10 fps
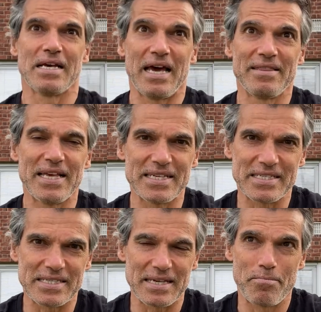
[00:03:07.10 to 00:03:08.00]
And
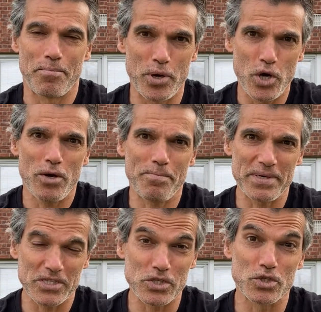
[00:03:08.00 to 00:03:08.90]
there's
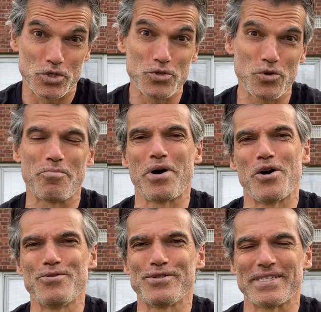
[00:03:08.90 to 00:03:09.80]
purpose to your
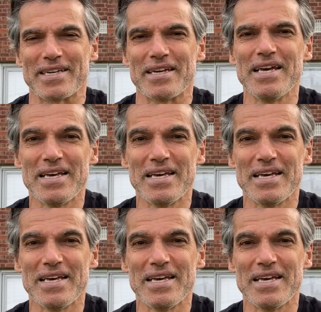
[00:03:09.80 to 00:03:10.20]
posing.